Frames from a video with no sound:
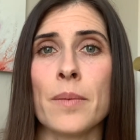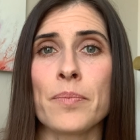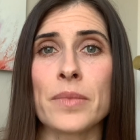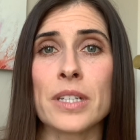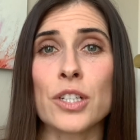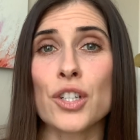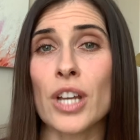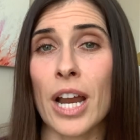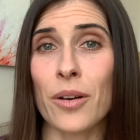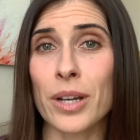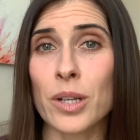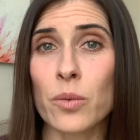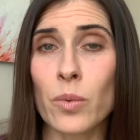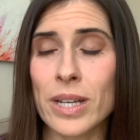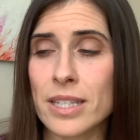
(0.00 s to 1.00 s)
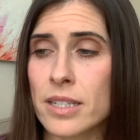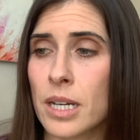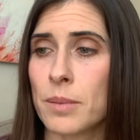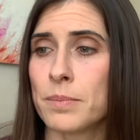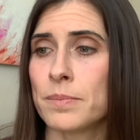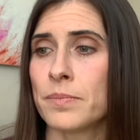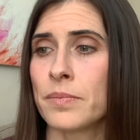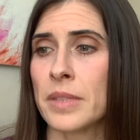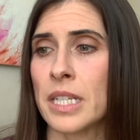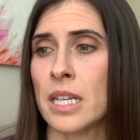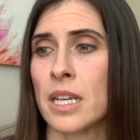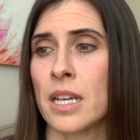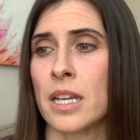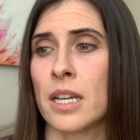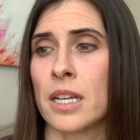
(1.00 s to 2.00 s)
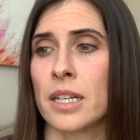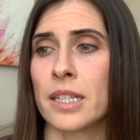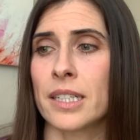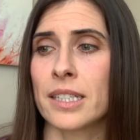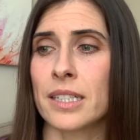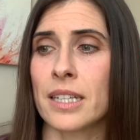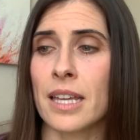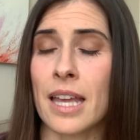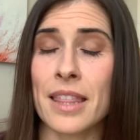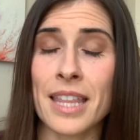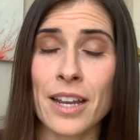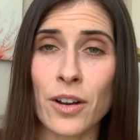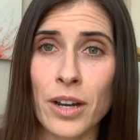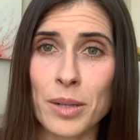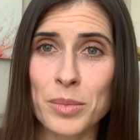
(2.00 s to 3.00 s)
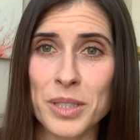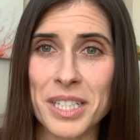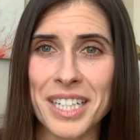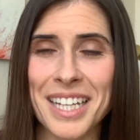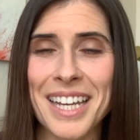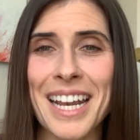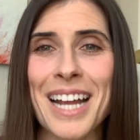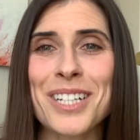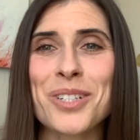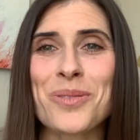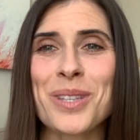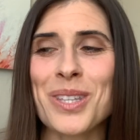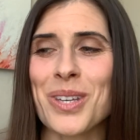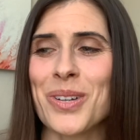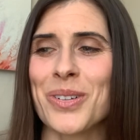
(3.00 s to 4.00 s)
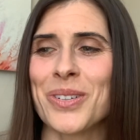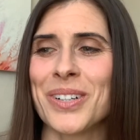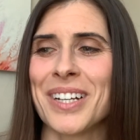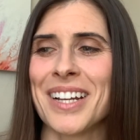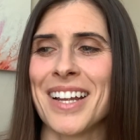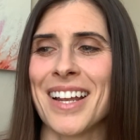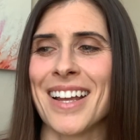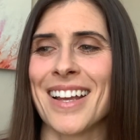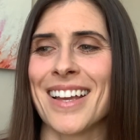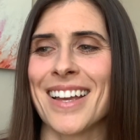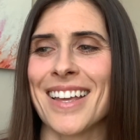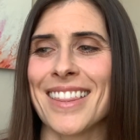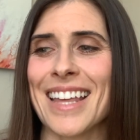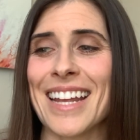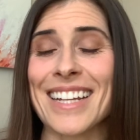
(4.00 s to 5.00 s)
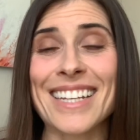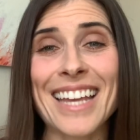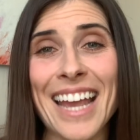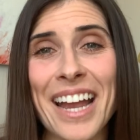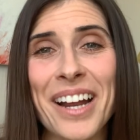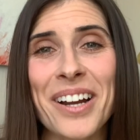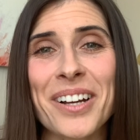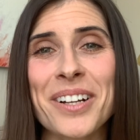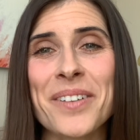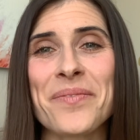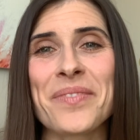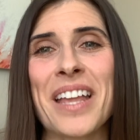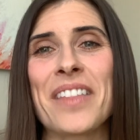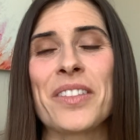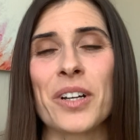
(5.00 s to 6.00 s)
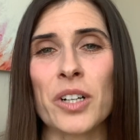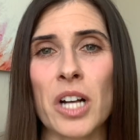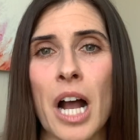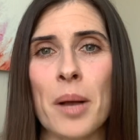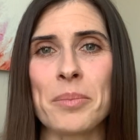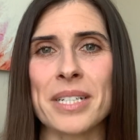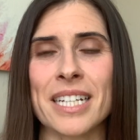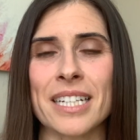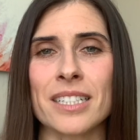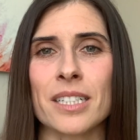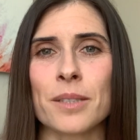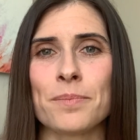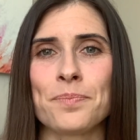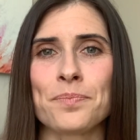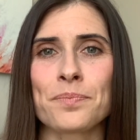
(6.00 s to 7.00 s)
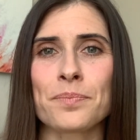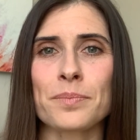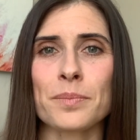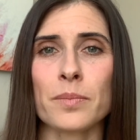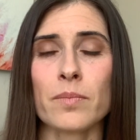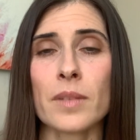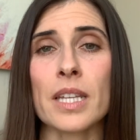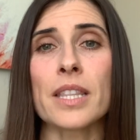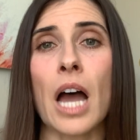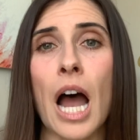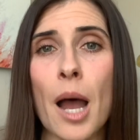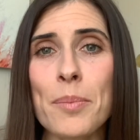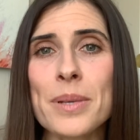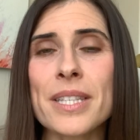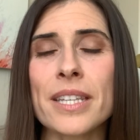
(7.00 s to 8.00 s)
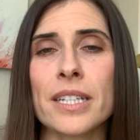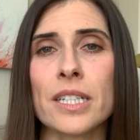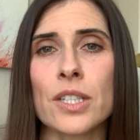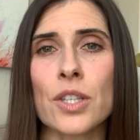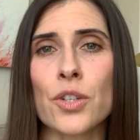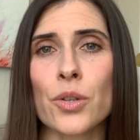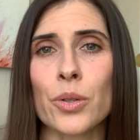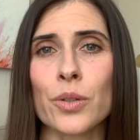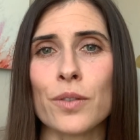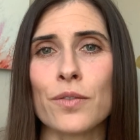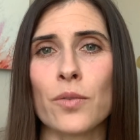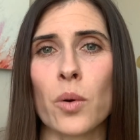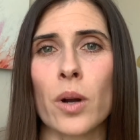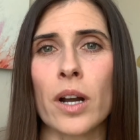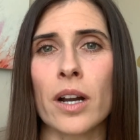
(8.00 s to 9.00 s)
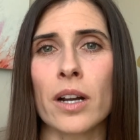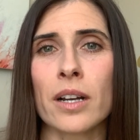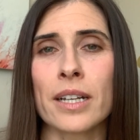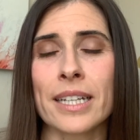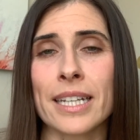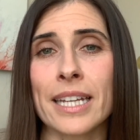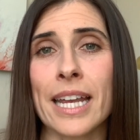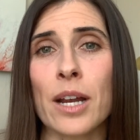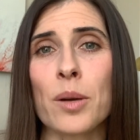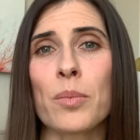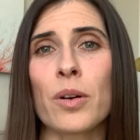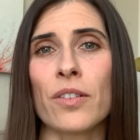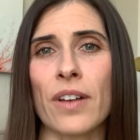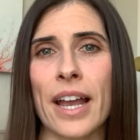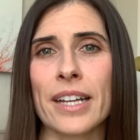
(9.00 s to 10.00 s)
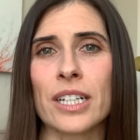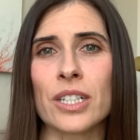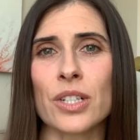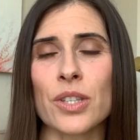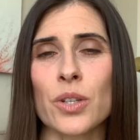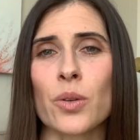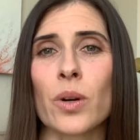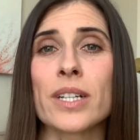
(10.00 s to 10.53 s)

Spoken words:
sharing wisdom. They are able to connect with you, they care, and they're competent. The opposite is true for care providers who are